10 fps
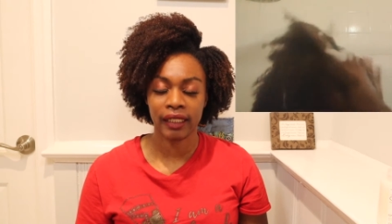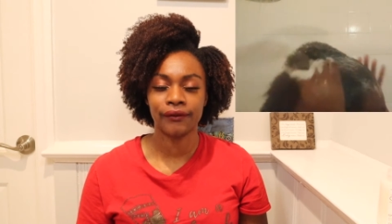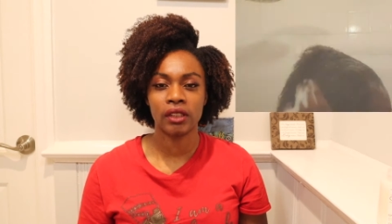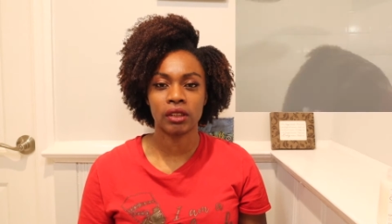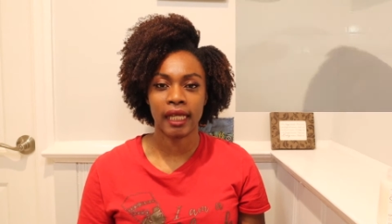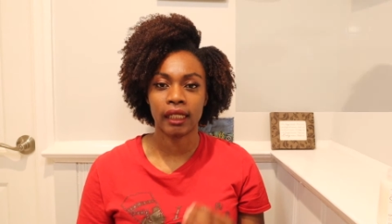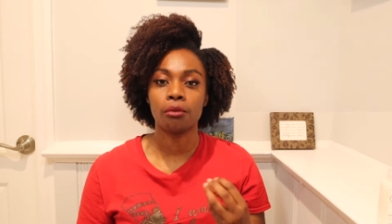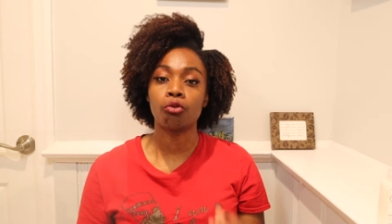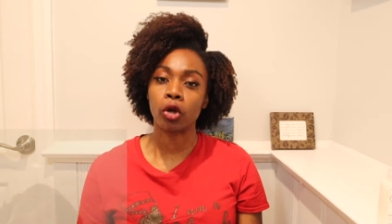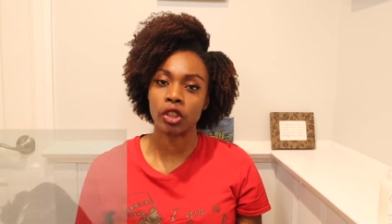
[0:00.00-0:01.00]
It feels like a
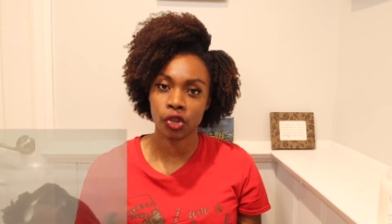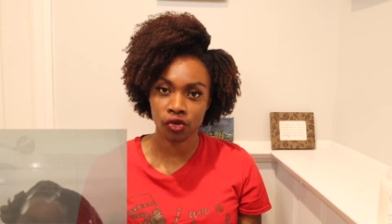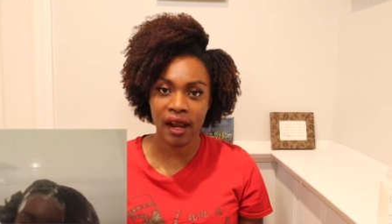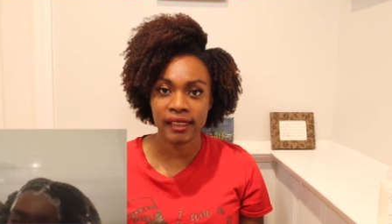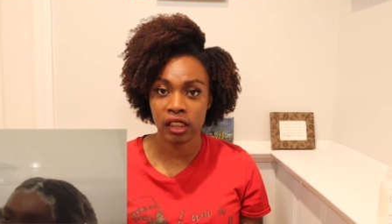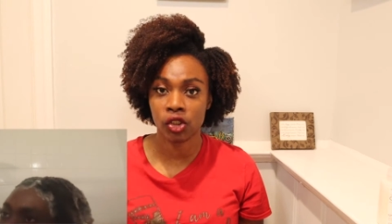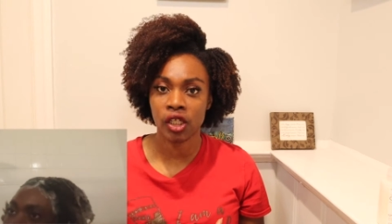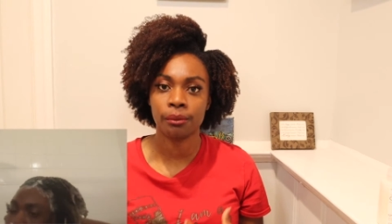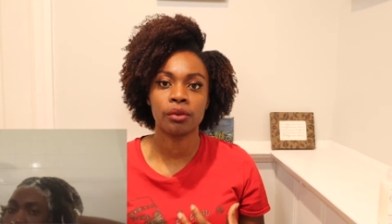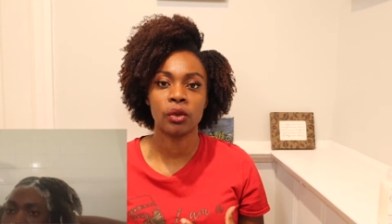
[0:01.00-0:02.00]
moisturizing
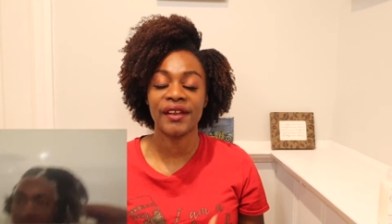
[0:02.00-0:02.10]
shampoo.